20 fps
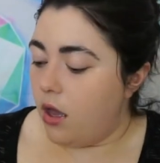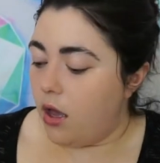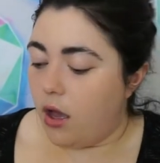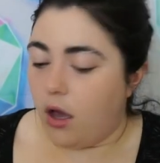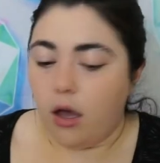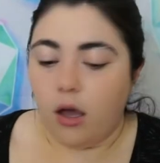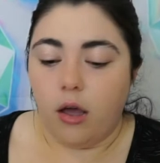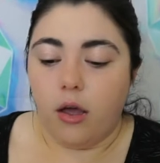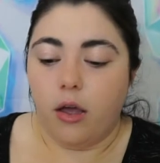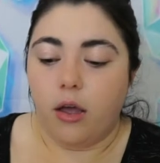
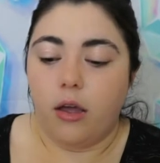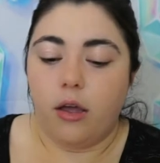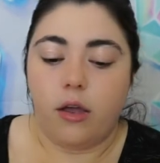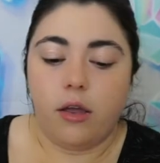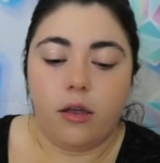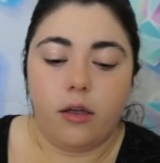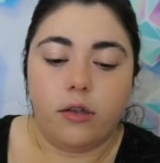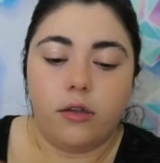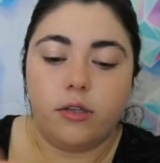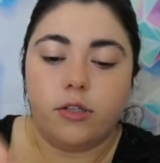
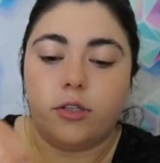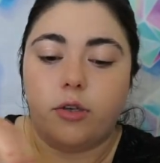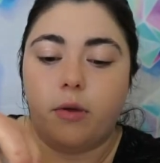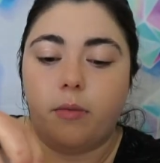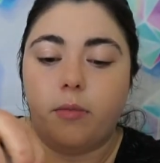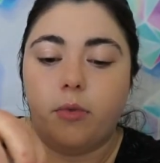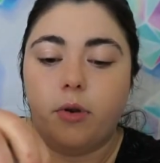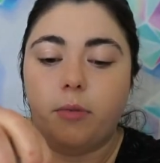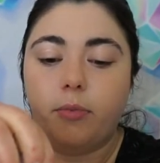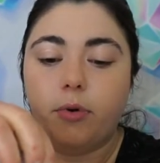Uh, so
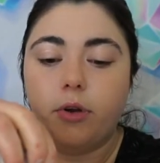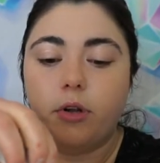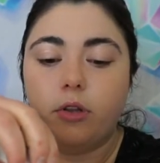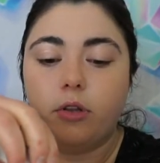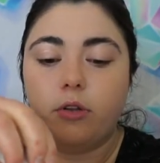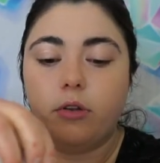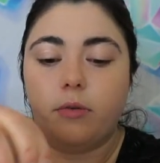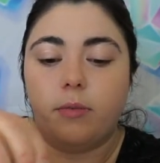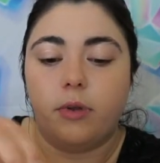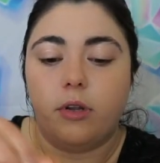I'm gonna put a
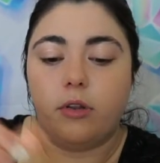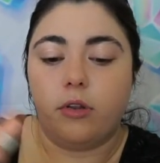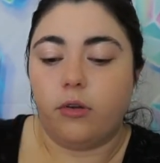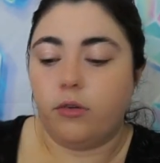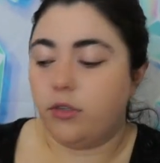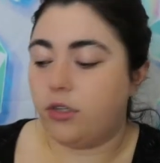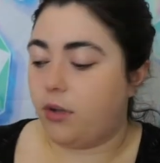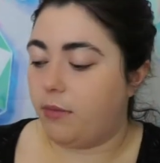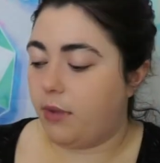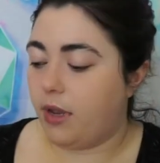little bit of
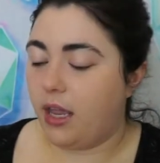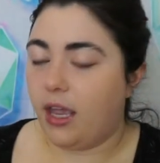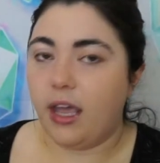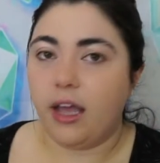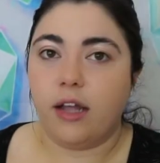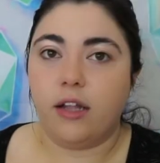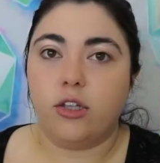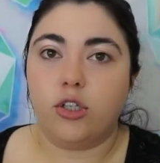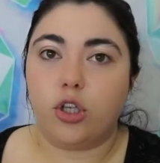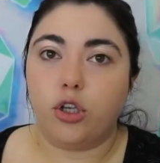those on my
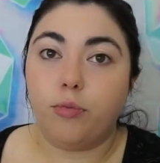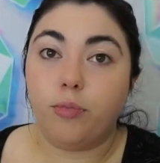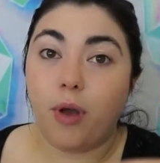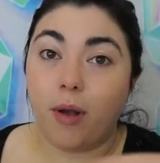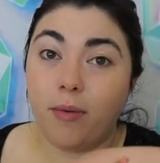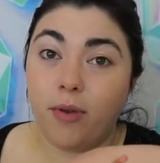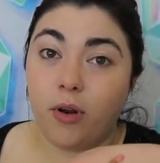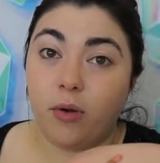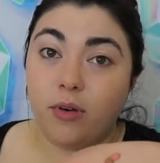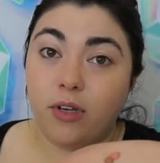hands. You
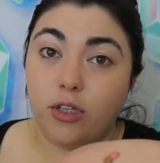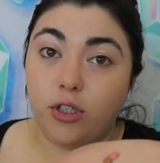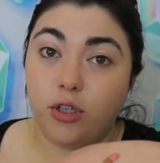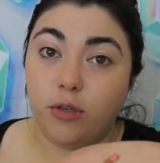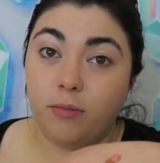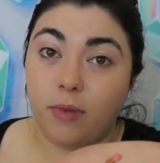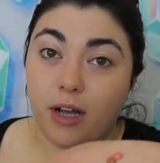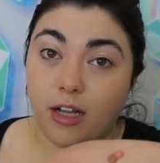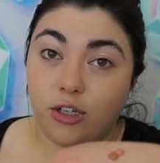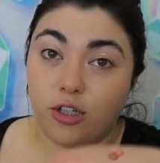probably don't need
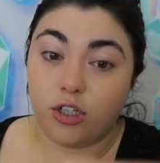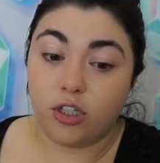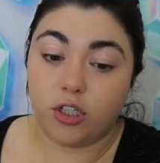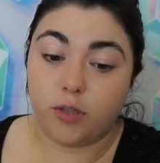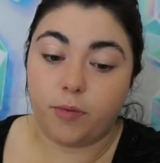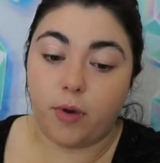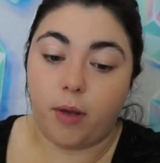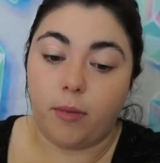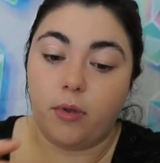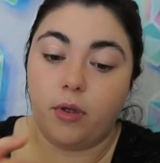too much. This
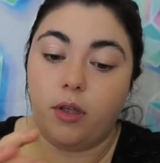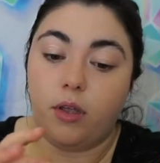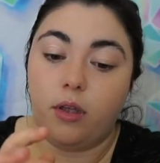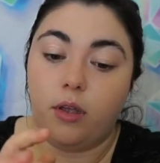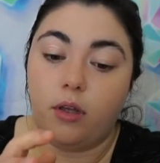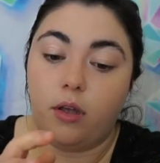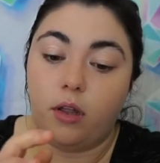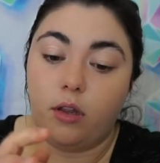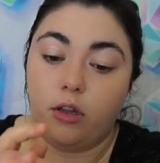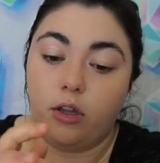is
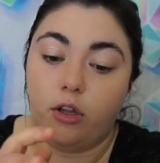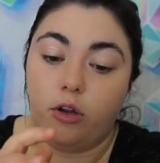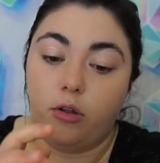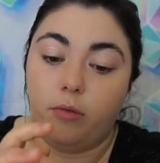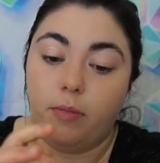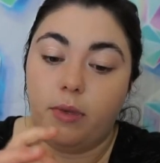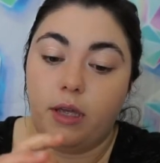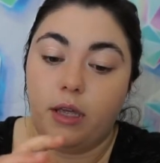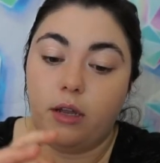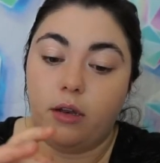probably a
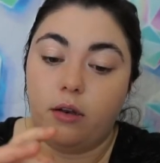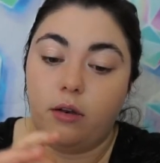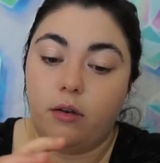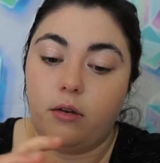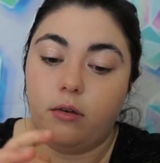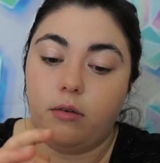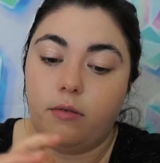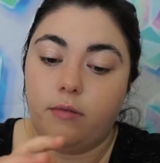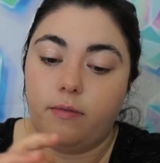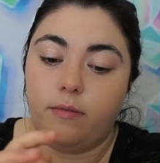little bit,
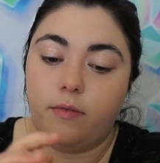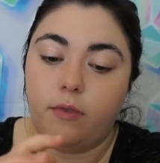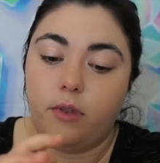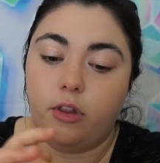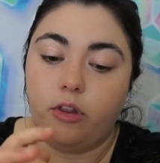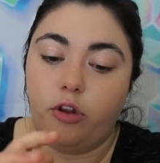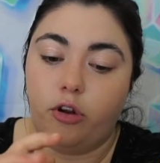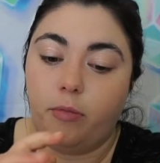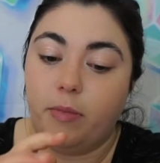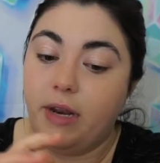a
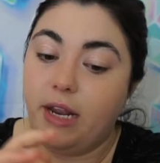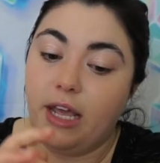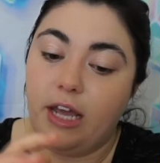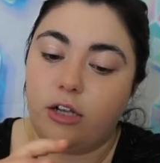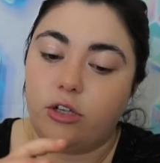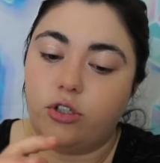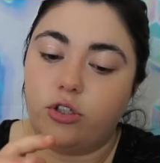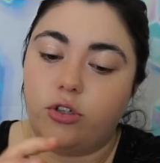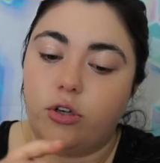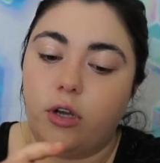little bit
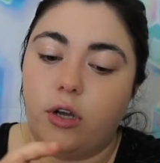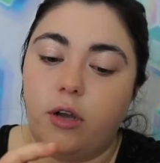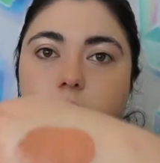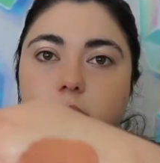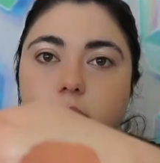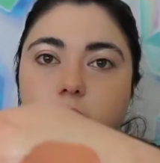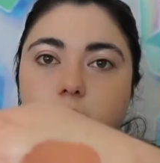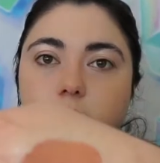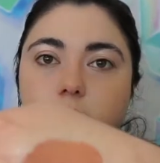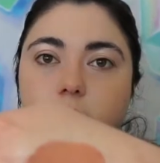extra.
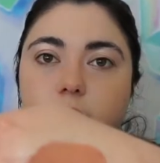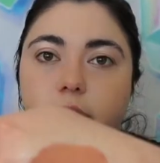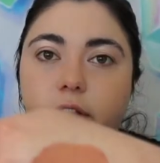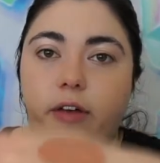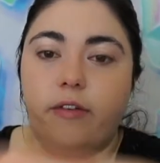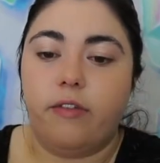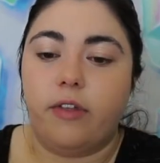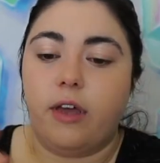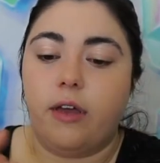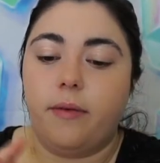I
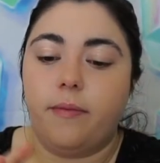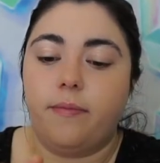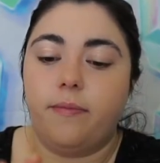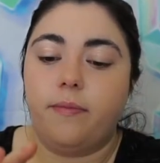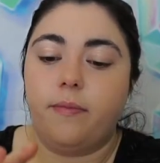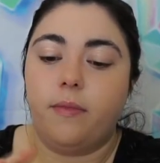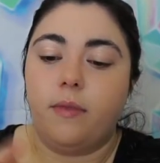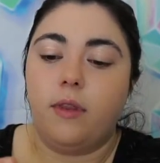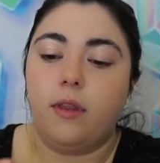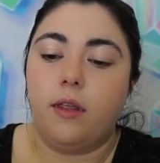love that.
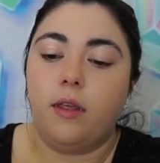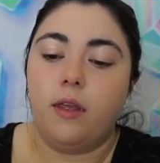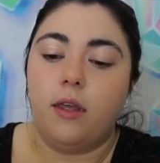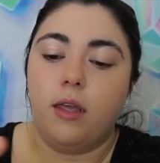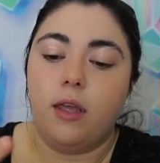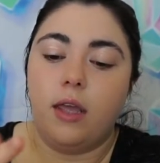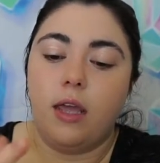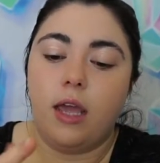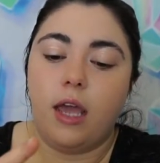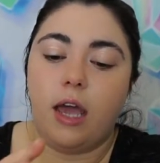
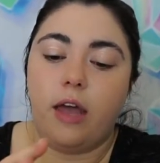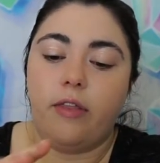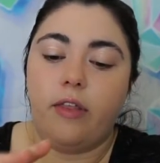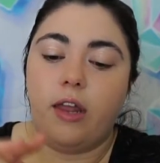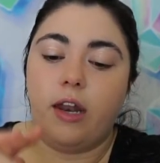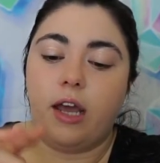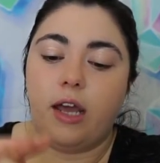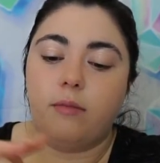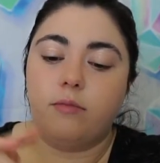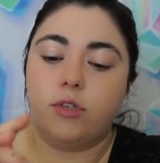And
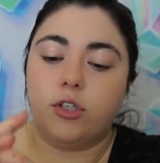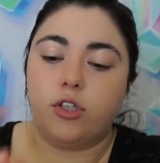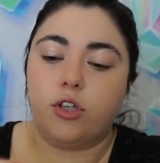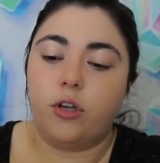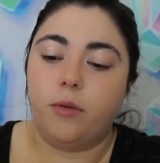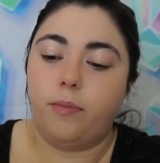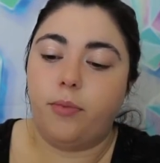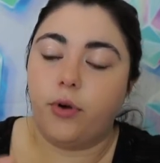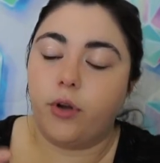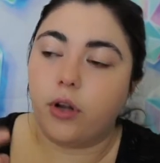then I'm just
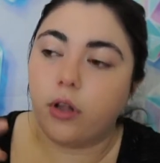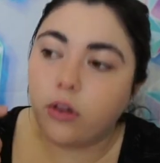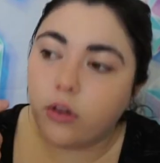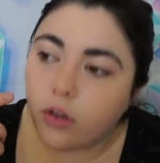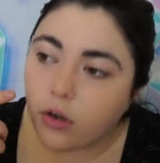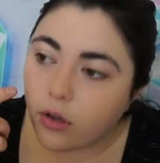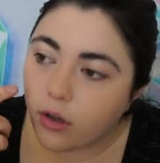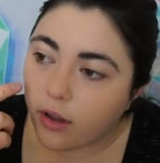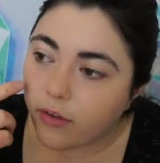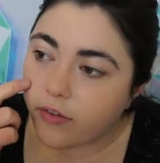gonna put a
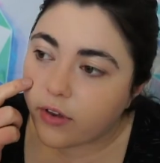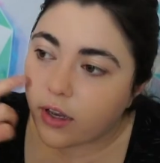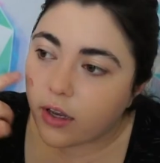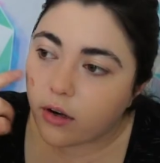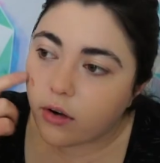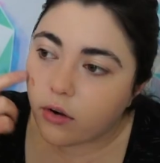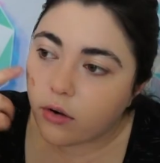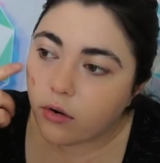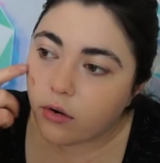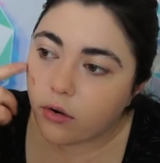little of
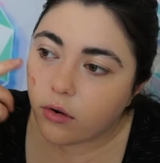it,